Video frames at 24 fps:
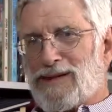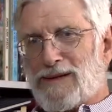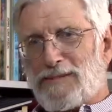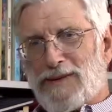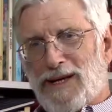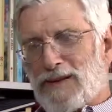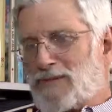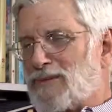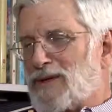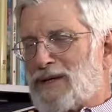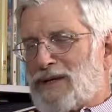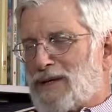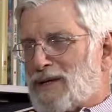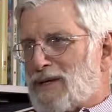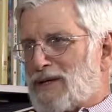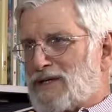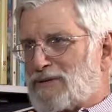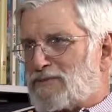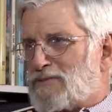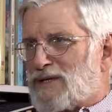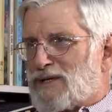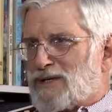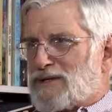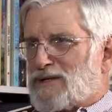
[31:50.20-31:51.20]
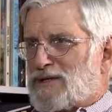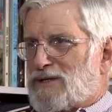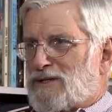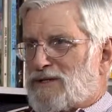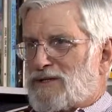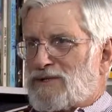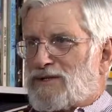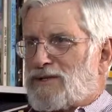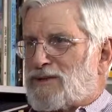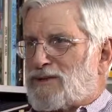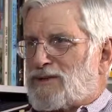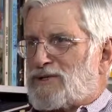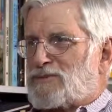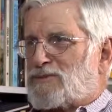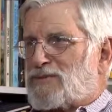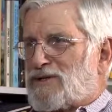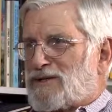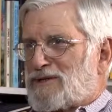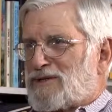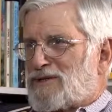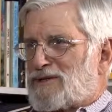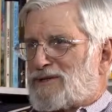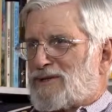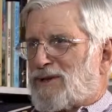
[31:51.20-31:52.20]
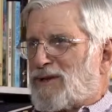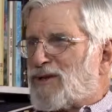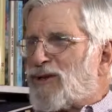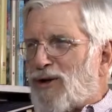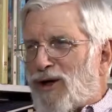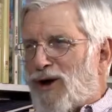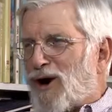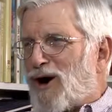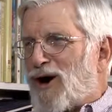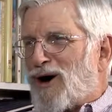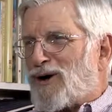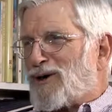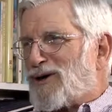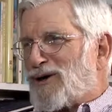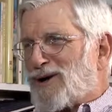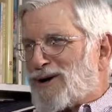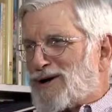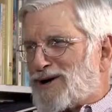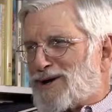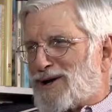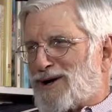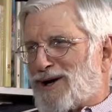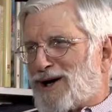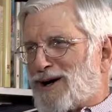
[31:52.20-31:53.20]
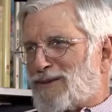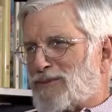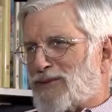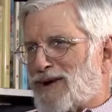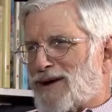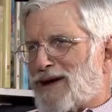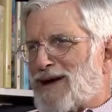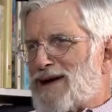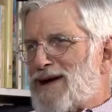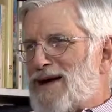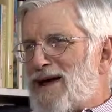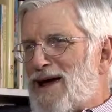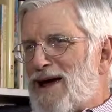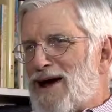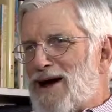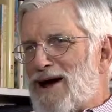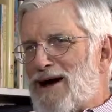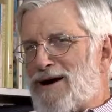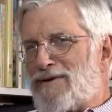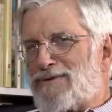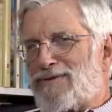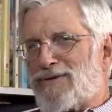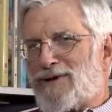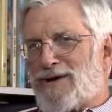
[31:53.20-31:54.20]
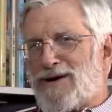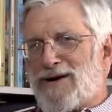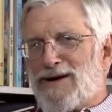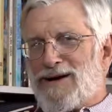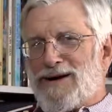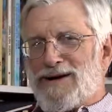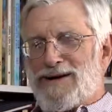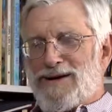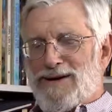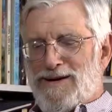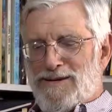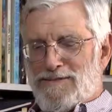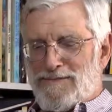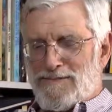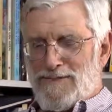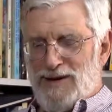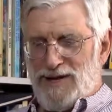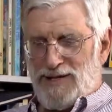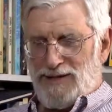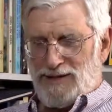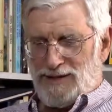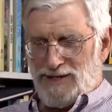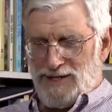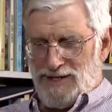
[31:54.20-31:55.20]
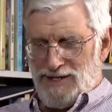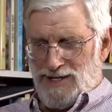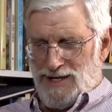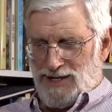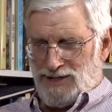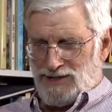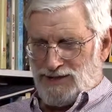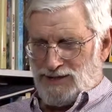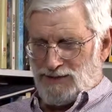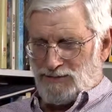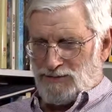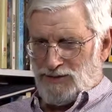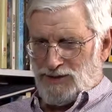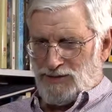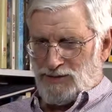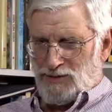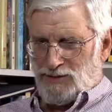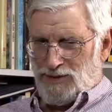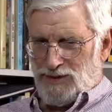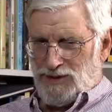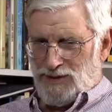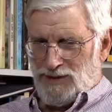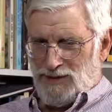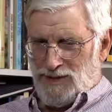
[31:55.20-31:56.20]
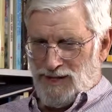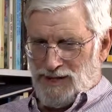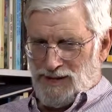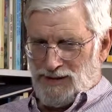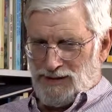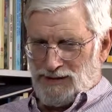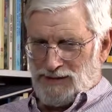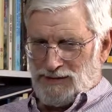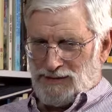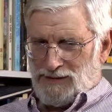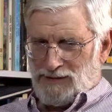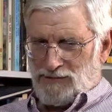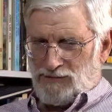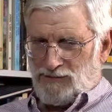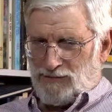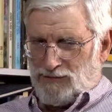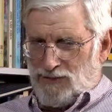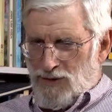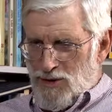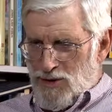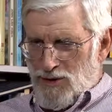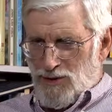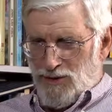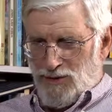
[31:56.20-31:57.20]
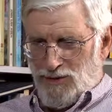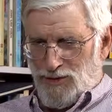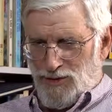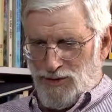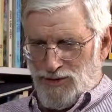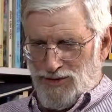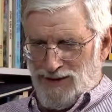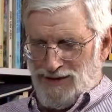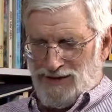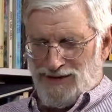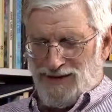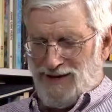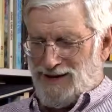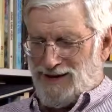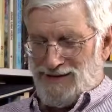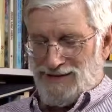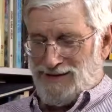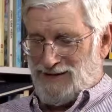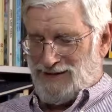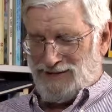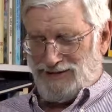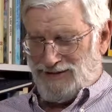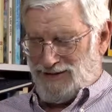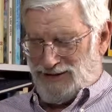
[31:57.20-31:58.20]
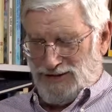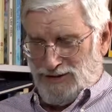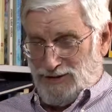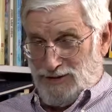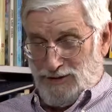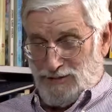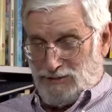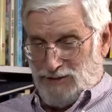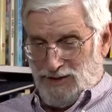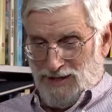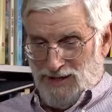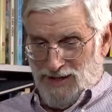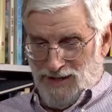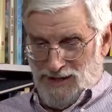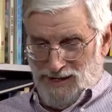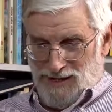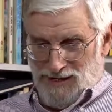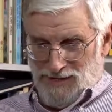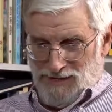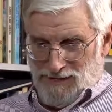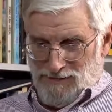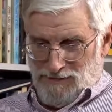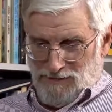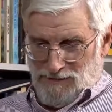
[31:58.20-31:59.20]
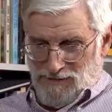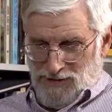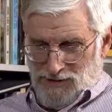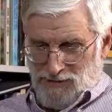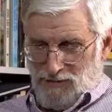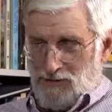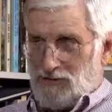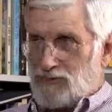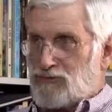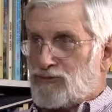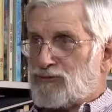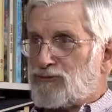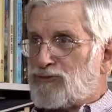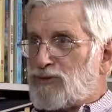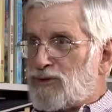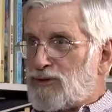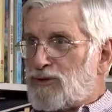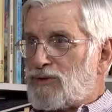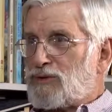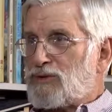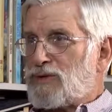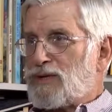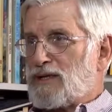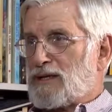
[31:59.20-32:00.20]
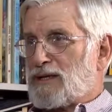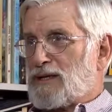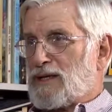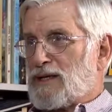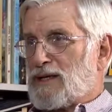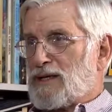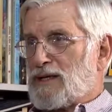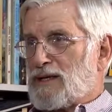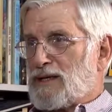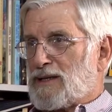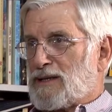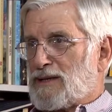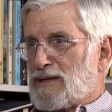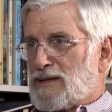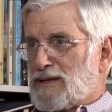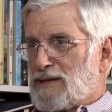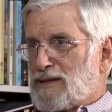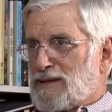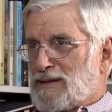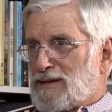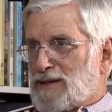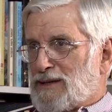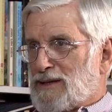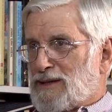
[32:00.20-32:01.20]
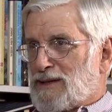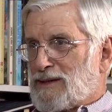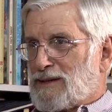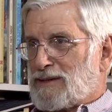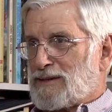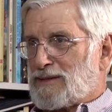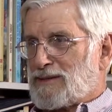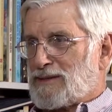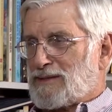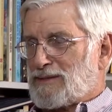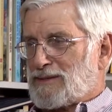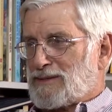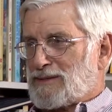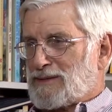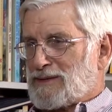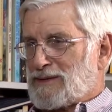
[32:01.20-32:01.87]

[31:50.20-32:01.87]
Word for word: I mean I've been in this business, in the news business a long, long time, but I never made a connection between food uh, and this is stupid between food and and and